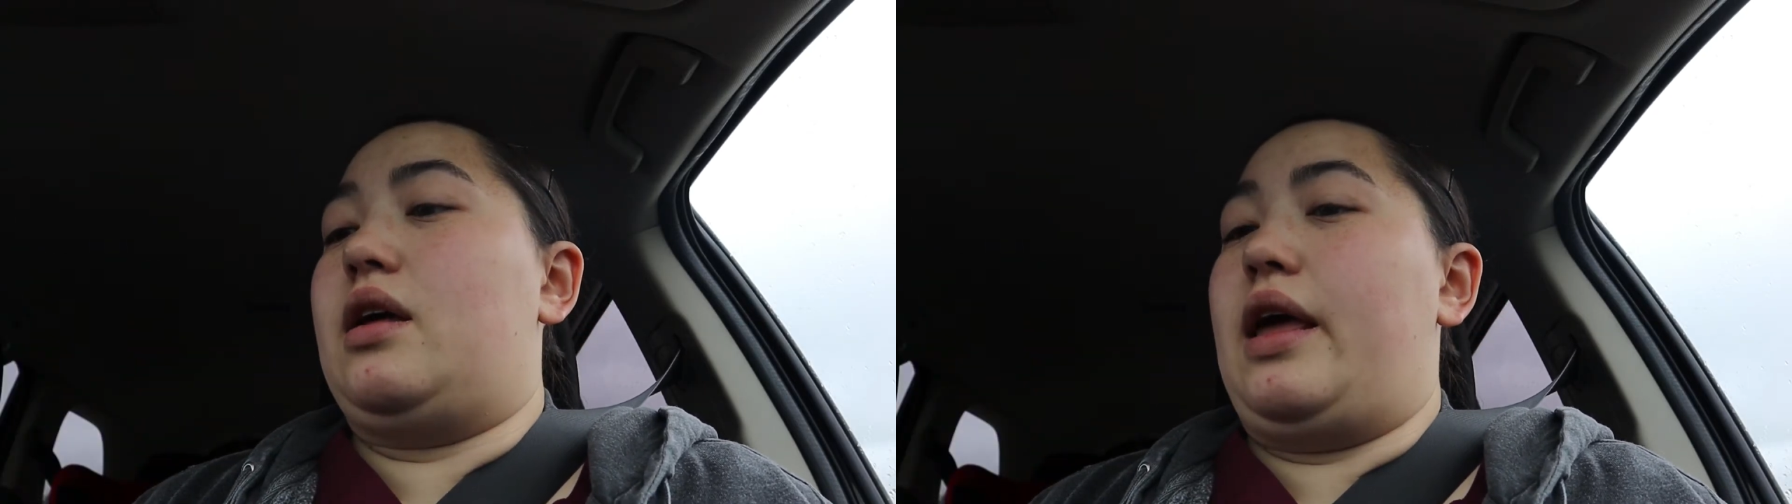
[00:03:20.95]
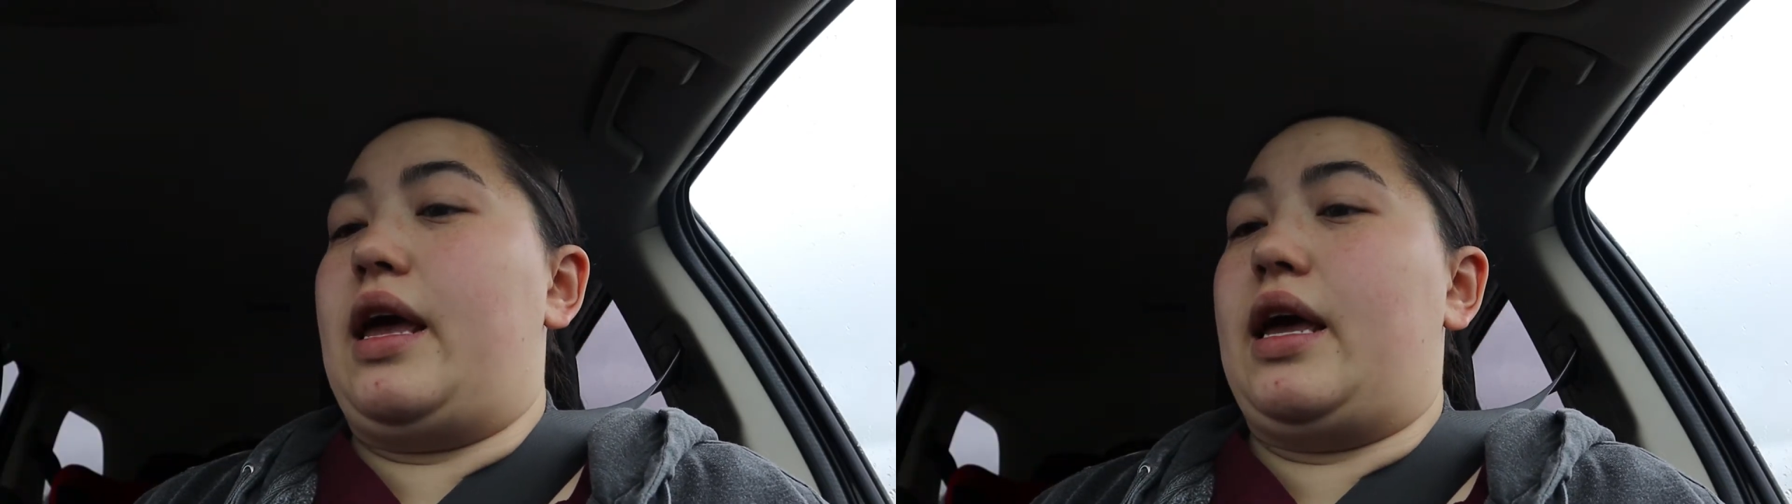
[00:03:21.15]

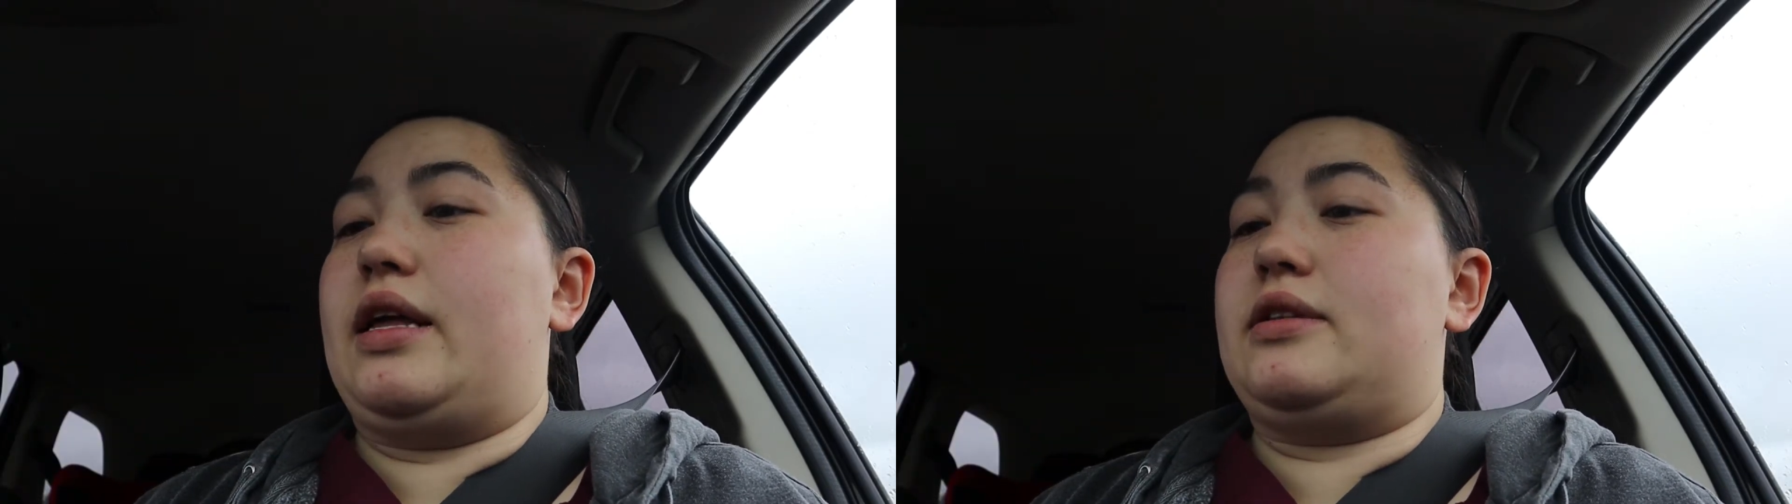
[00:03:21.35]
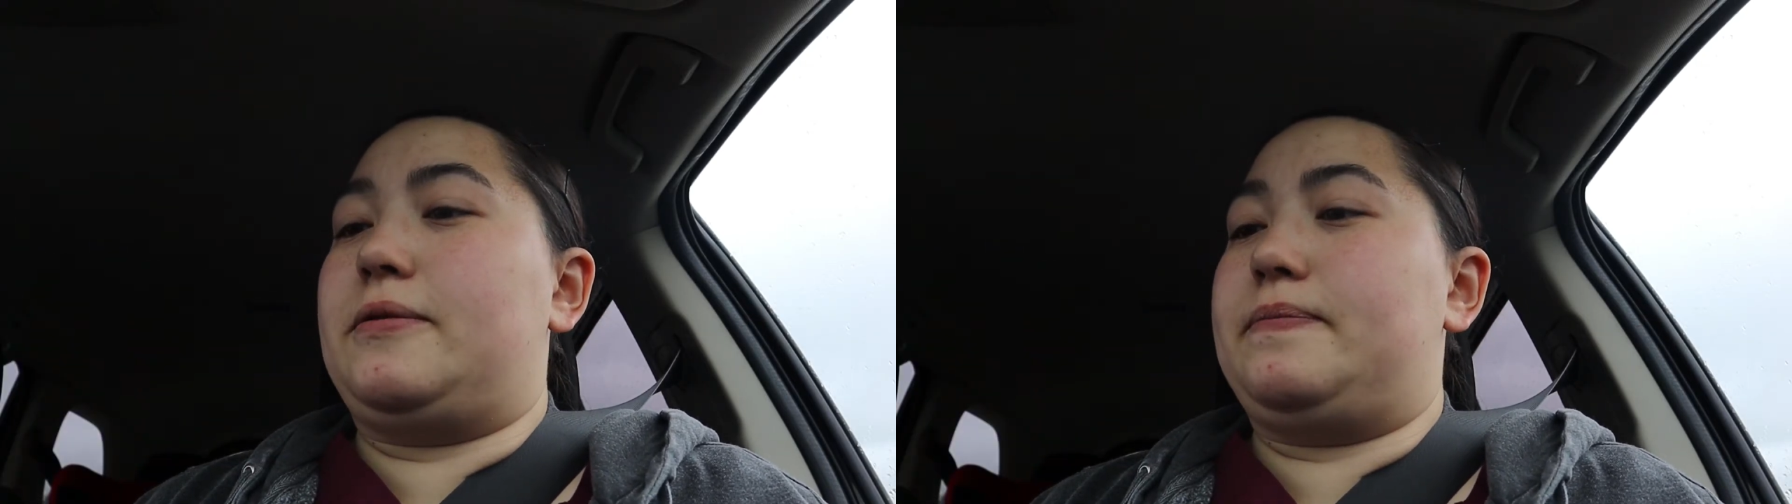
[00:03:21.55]

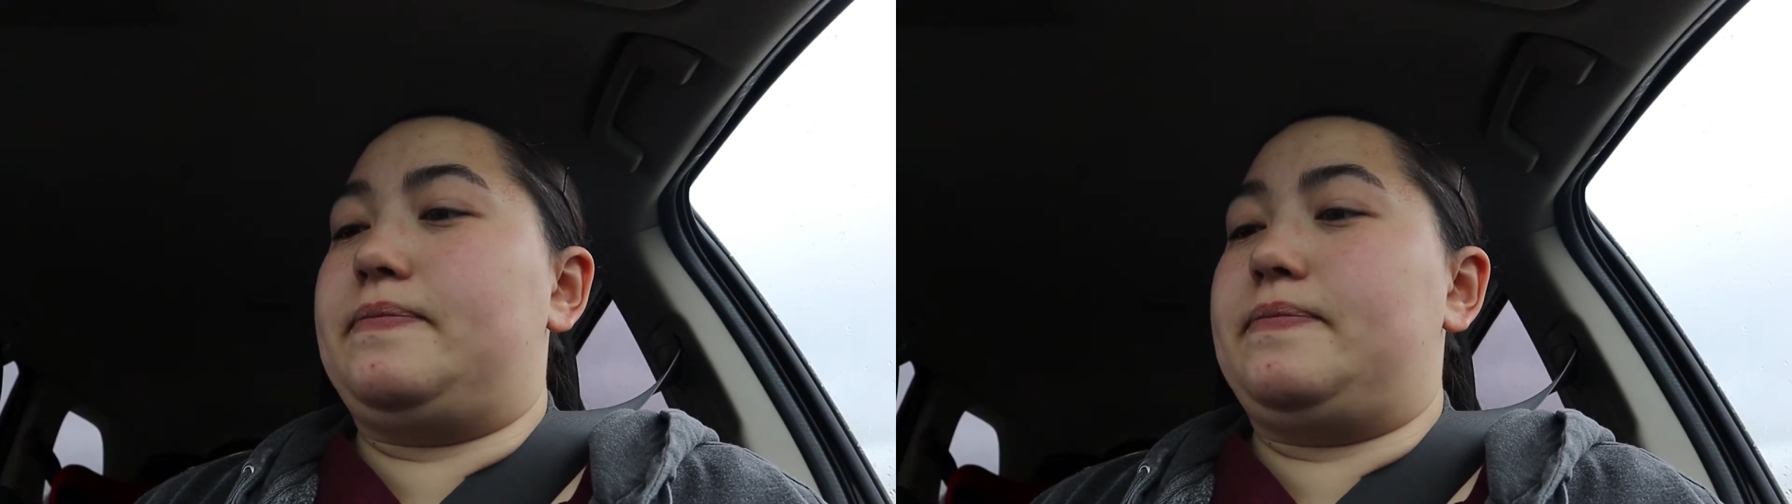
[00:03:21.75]
and